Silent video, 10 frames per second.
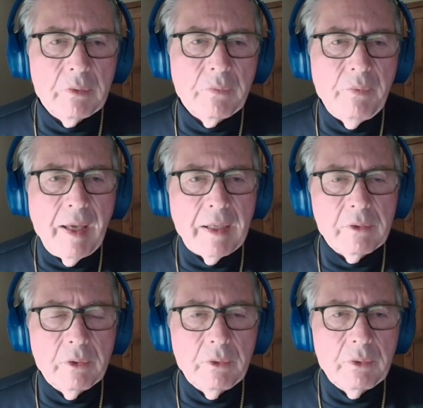
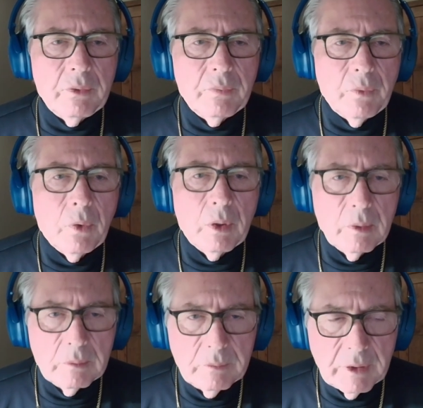factors for
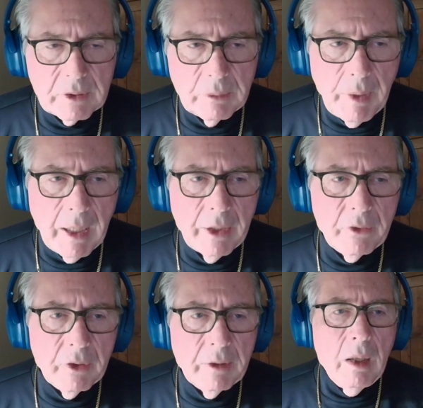
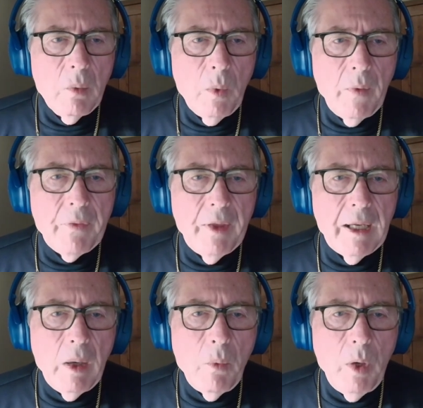victimology, one thing
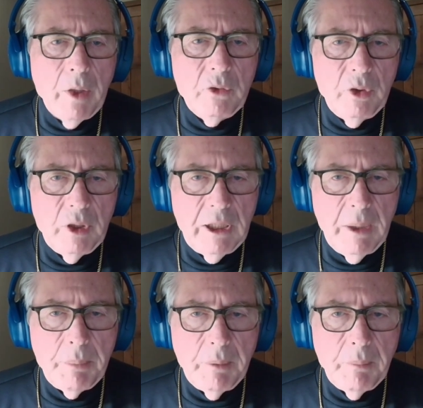I want you to keep
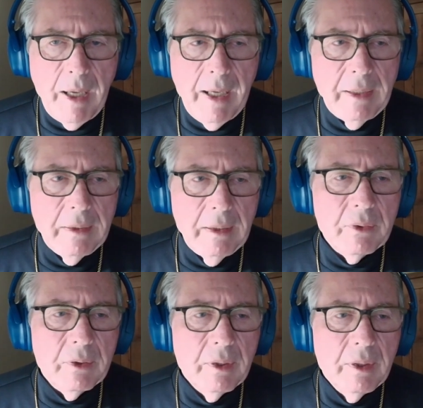in mind
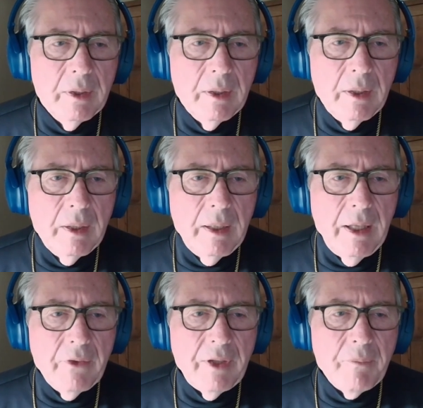
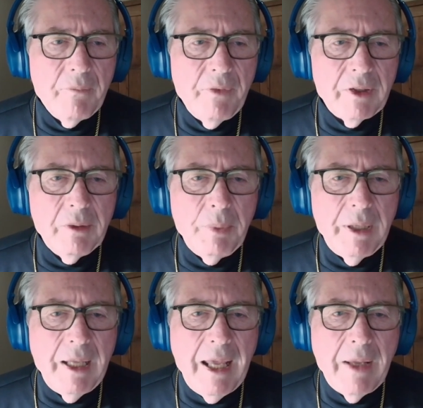is that victim
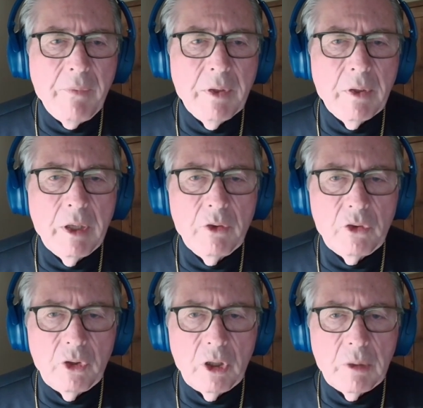behavior and
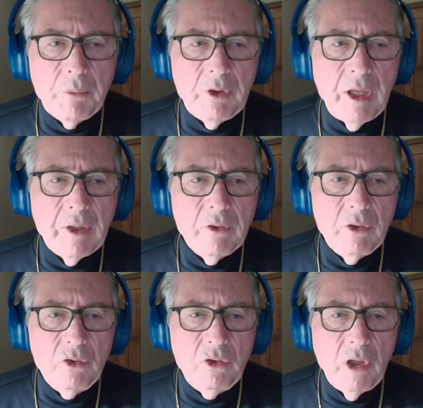circumstances
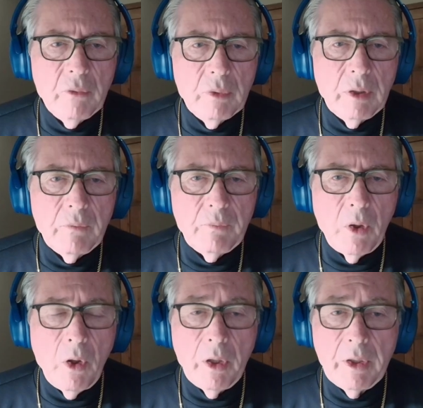generally
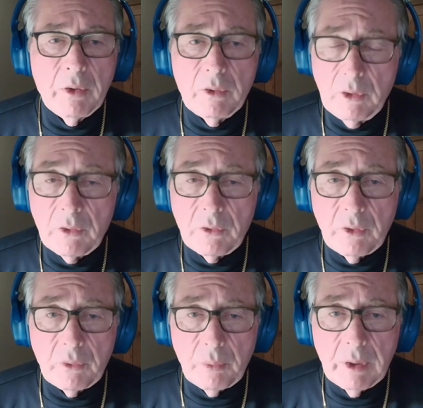fall into just the
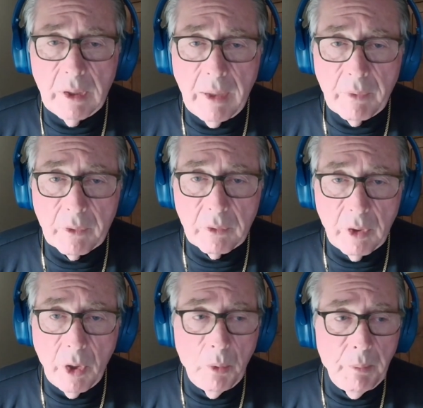three levels,
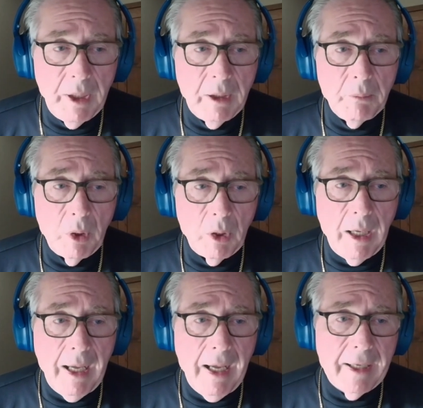low, medium, or
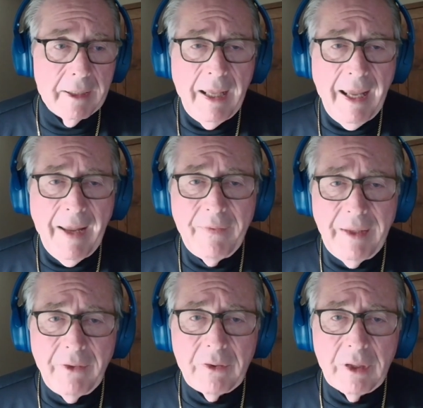high. And
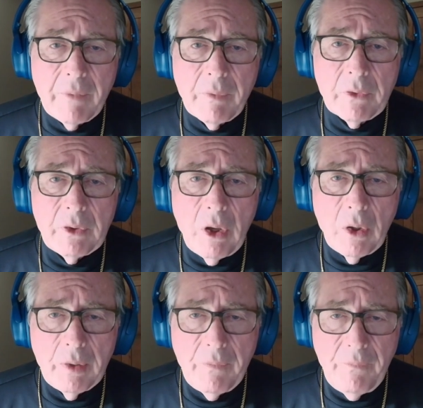these levels
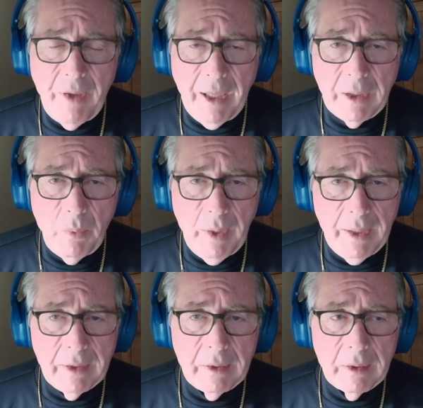are
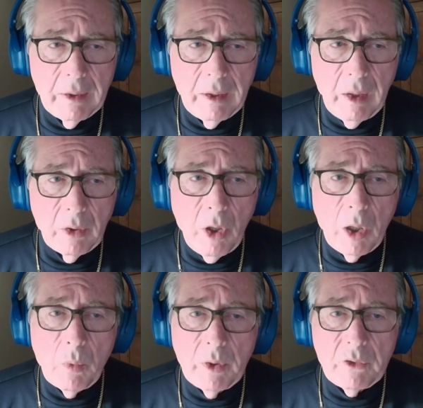evaluated along
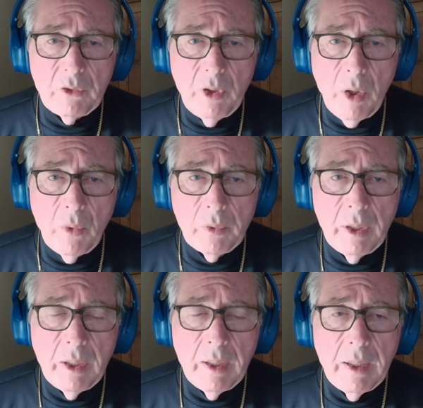what's known
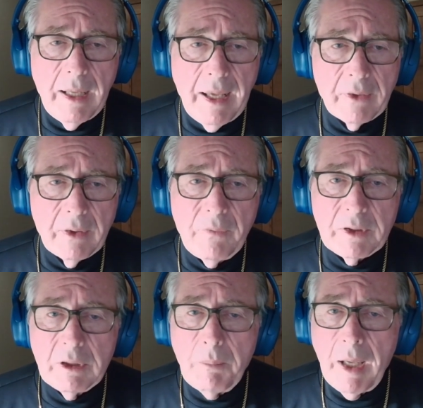as a
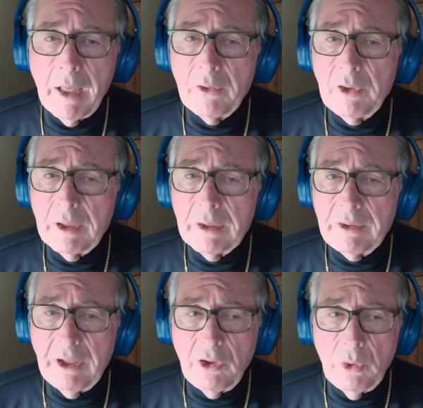victimology
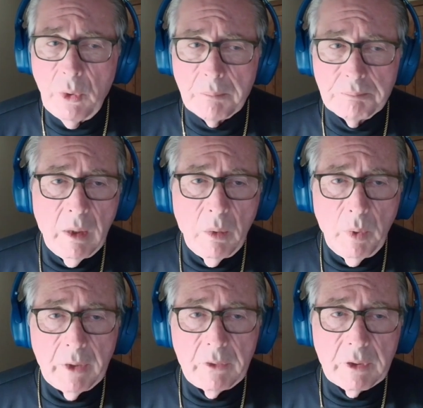continuum,
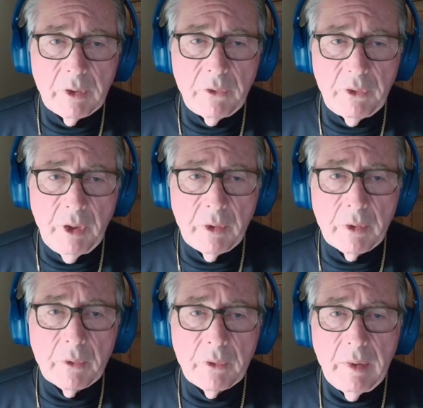which
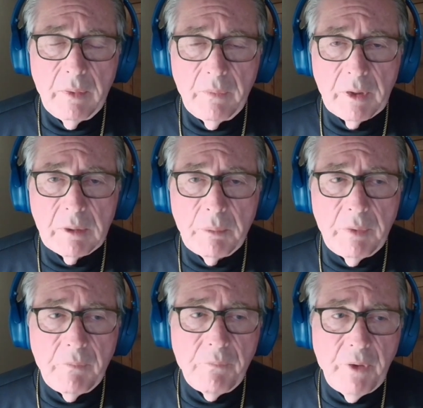considers the victim's
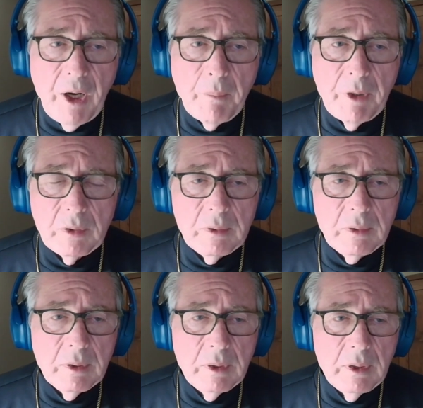environment,
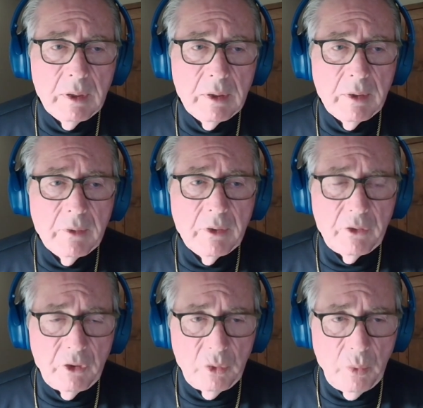the
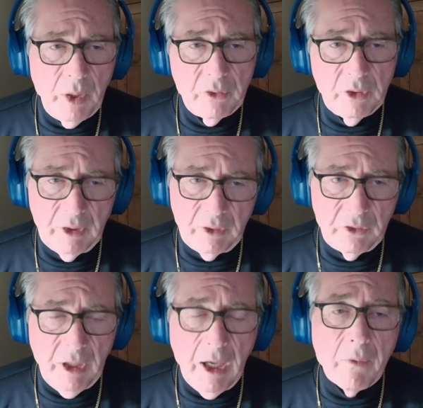situation
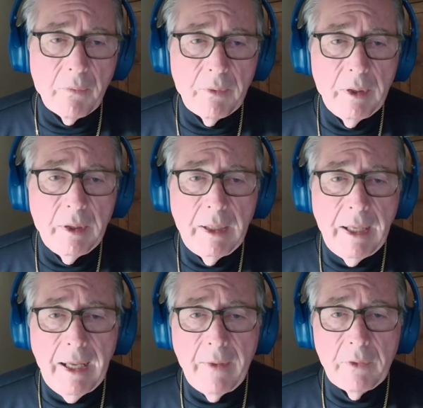itself,
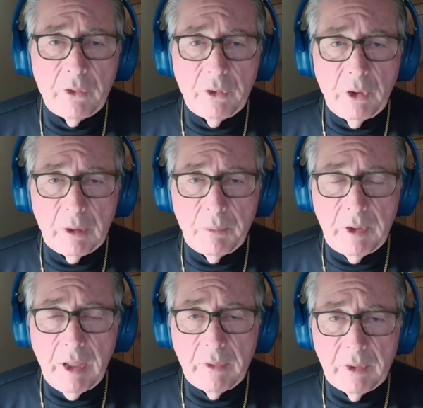and the
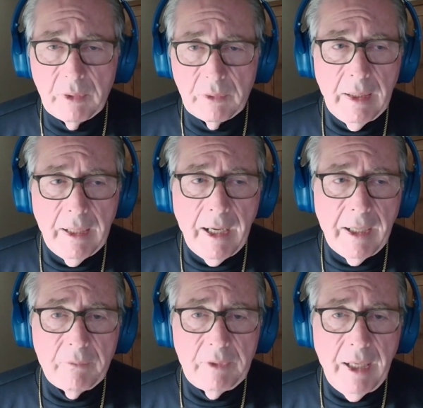circumstances. I
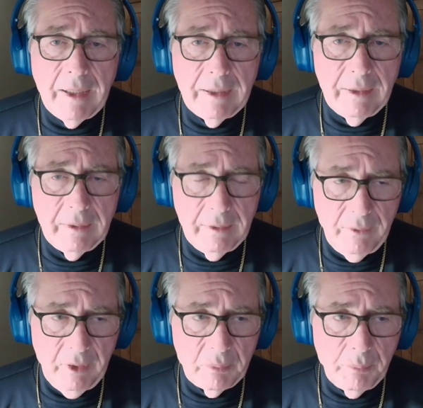have taken
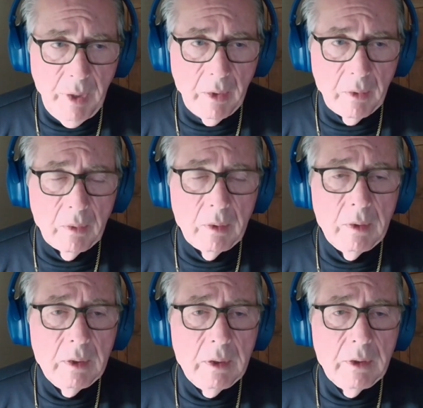this model
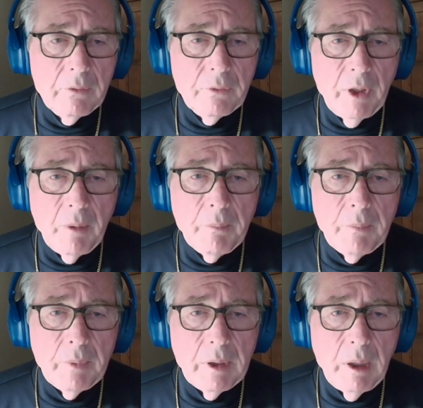from
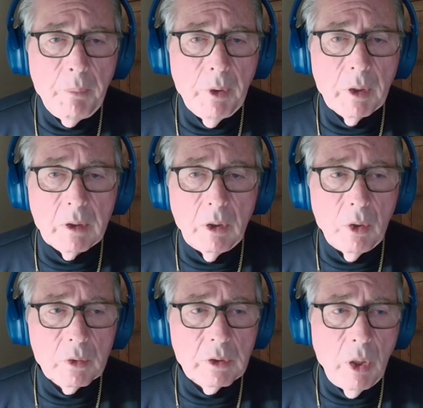a book
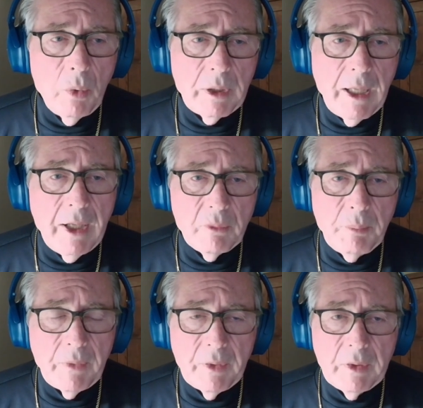called Cold Case
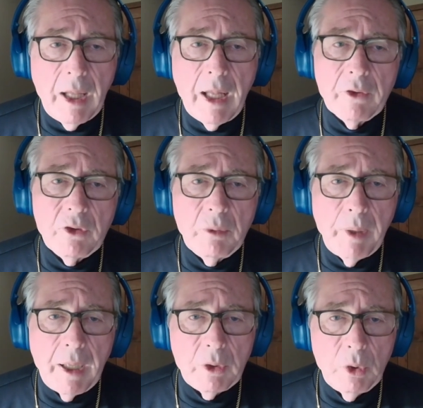Methodology
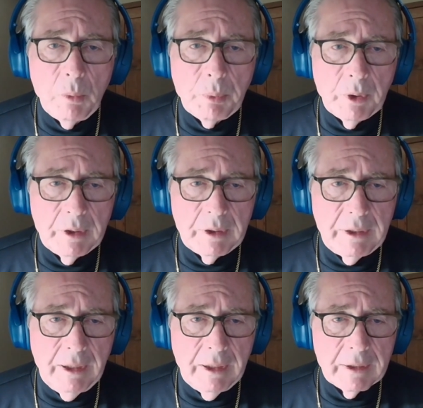by Cooper and
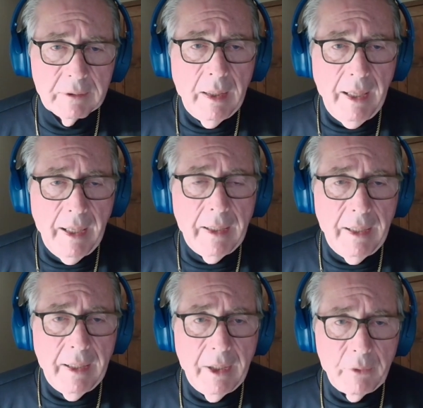King, and
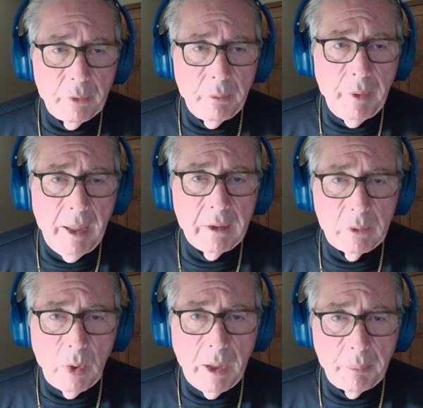it has remained
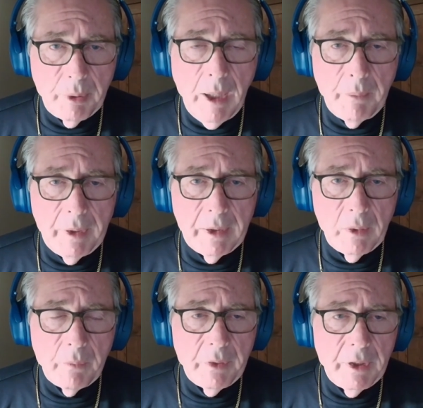quite prominent
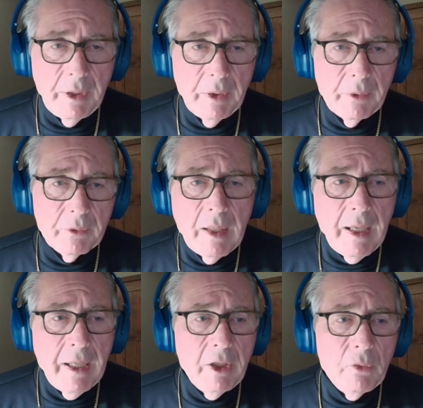over the years,
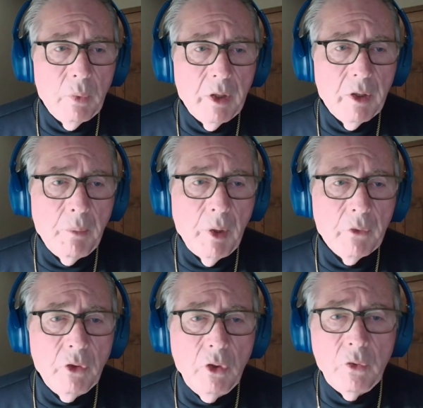and is one of the
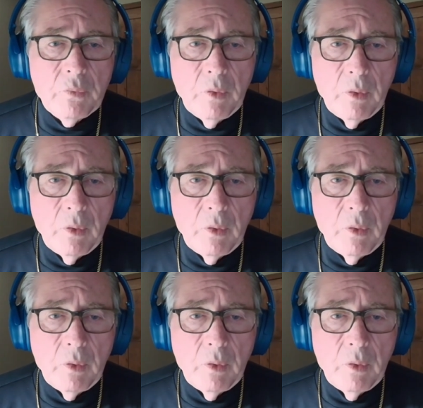most useful